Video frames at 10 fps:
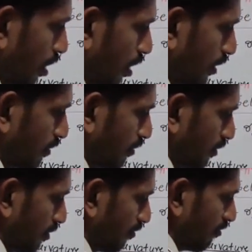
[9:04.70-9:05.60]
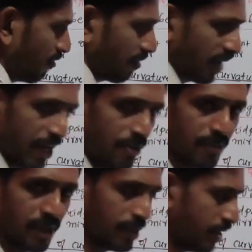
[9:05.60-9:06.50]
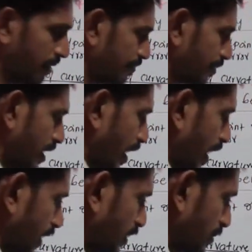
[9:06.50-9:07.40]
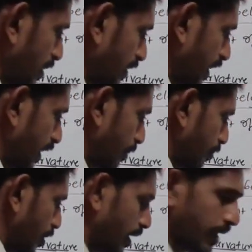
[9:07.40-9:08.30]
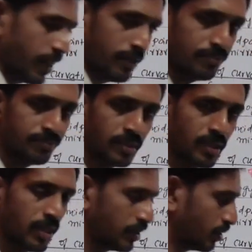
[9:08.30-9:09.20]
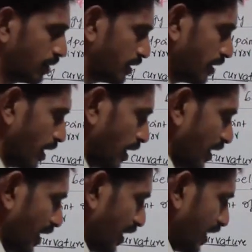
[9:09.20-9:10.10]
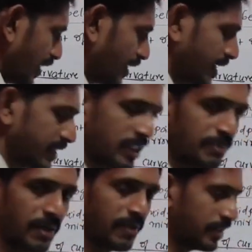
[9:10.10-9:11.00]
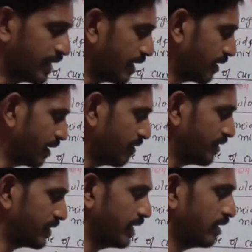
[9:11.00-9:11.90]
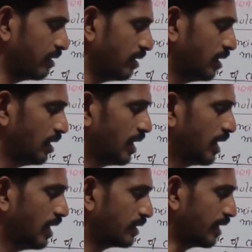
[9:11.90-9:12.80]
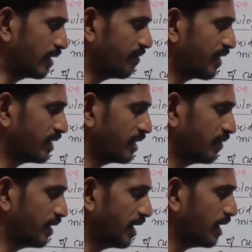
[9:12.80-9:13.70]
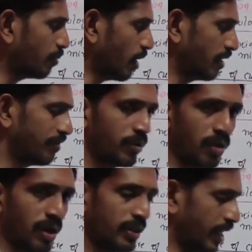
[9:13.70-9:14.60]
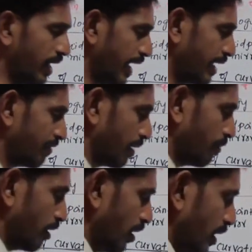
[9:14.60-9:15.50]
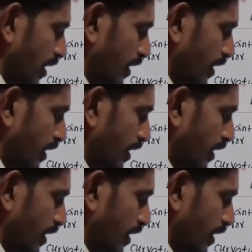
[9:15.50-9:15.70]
concave mirror. This is my center point here. So this is the distance between the center of curvature and circumference of the any point. If you draw the line from